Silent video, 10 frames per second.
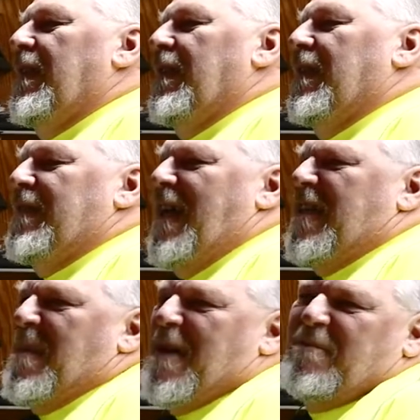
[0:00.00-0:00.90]
Uh, it
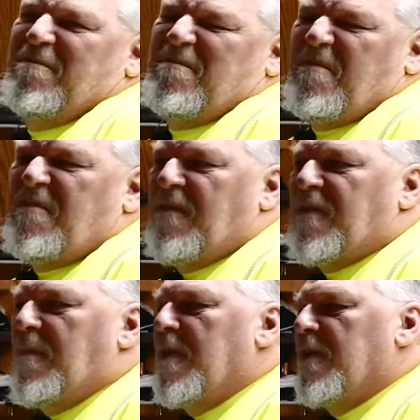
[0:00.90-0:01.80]
takes about
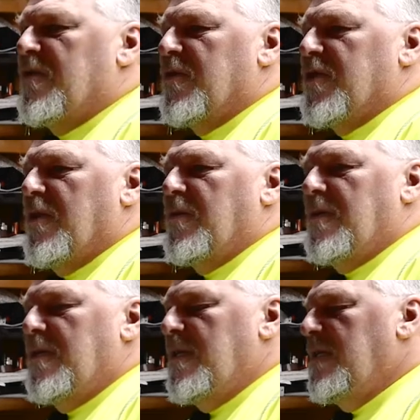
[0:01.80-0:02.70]
50 minutes or so
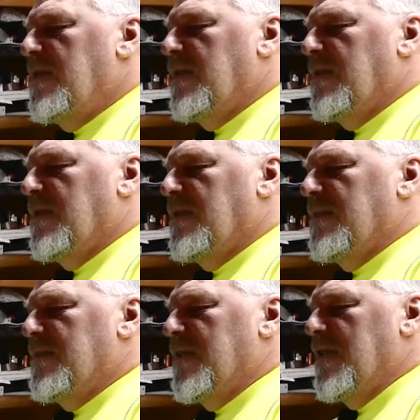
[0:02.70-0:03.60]
uh,
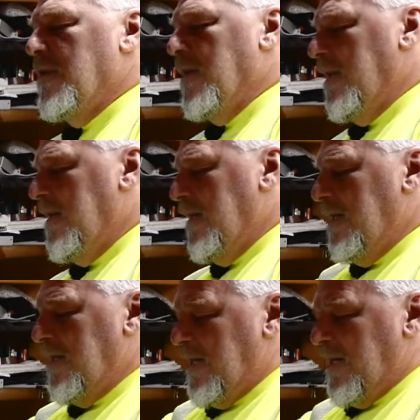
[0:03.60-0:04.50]
to do it.
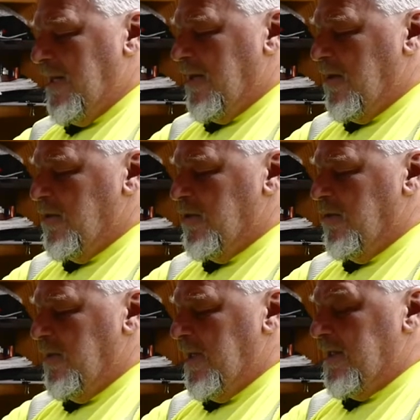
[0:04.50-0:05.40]
And it goes
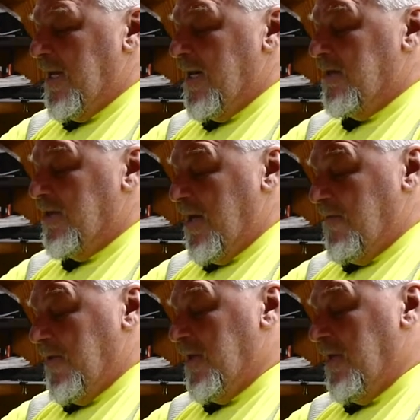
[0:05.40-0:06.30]
through and it tests
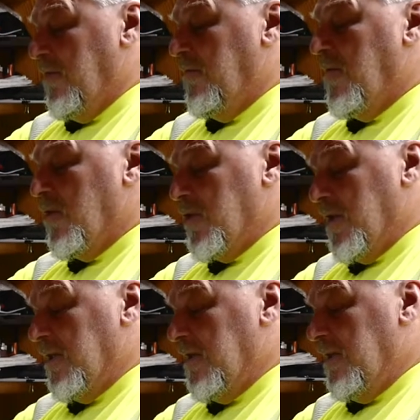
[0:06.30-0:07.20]
every single
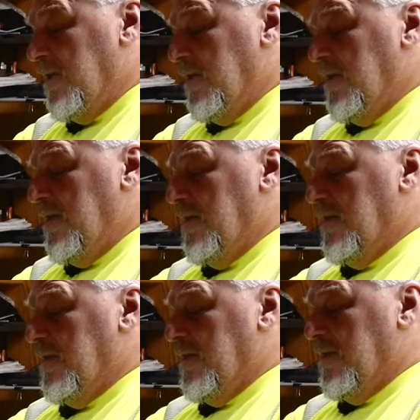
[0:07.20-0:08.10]
function
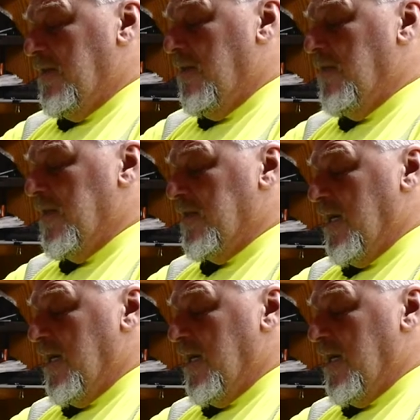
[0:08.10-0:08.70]
uh, of this